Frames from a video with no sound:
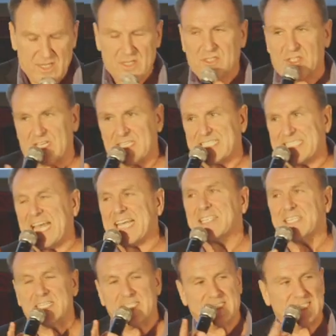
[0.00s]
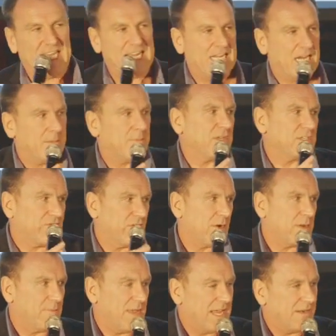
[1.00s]
Success in stand-up is
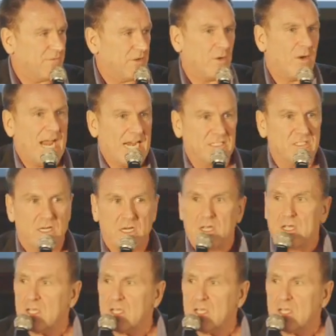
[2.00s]
very bad for your act.